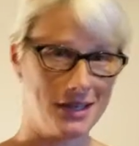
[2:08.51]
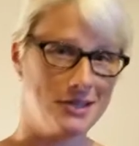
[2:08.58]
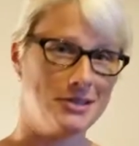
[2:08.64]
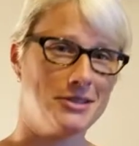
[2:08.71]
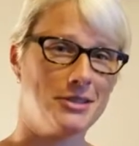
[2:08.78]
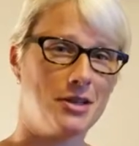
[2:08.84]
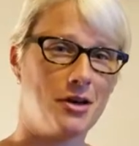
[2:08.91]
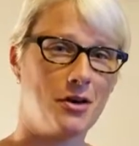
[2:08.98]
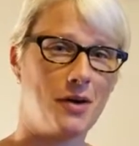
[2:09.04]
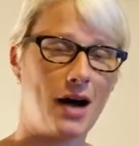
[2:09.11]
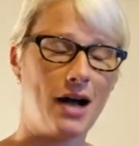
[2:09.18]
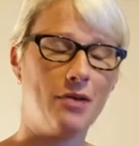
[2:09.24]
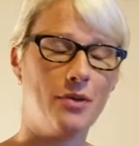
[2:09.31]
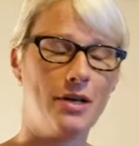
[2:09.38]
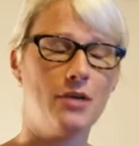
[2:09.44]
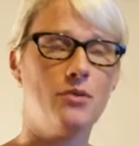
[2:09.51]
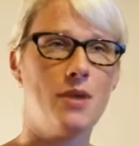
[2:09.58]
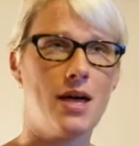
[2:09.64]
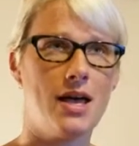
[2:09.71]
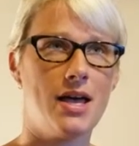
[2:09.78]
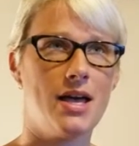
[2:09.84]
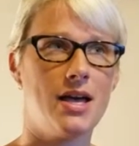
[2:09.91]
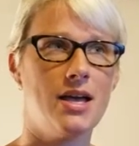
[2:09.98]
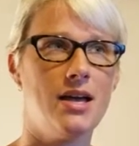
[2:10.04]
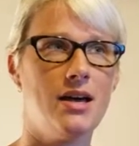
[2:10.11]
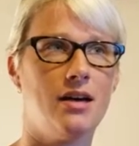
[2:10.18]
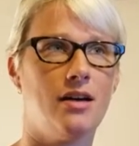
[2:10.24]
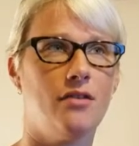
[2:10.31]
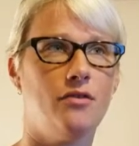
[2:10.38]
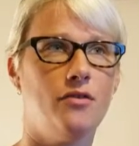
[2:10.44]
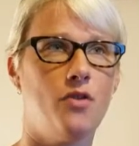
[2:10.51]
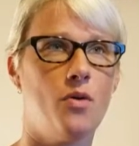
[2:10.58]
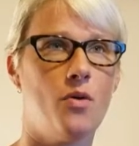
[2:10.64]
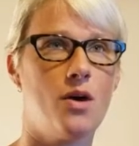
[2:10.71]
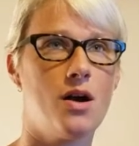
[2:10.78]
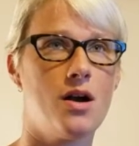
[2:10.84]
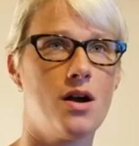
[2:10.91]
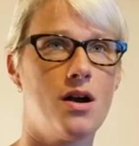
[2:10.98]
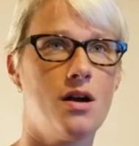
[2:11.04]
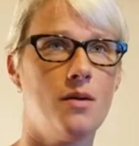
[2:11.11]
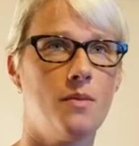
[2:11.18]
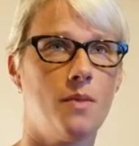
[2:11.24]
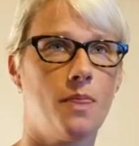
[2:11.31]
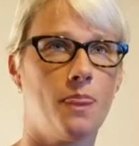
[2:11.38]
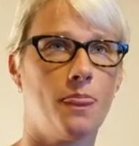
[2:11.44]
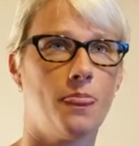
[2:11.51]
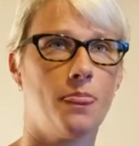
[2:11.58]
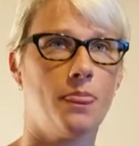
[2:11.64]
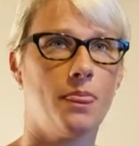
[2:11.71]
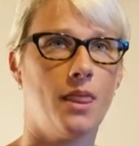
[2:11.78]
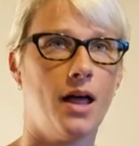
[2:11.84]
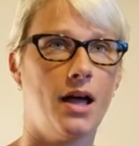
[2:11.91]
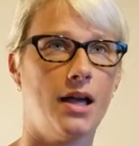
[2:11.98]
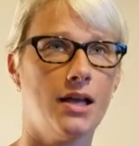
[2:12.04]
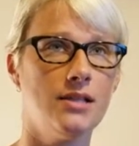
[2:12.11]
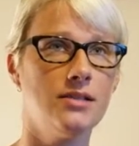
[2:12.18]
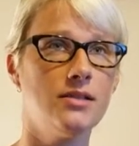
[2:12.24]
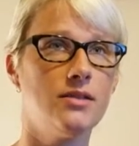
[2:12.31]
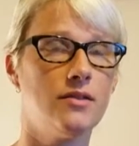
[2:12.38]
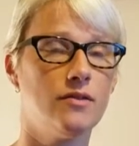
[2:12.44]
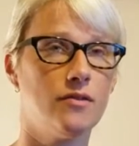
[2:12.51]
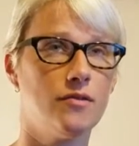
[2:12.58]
So I went away for, I guess,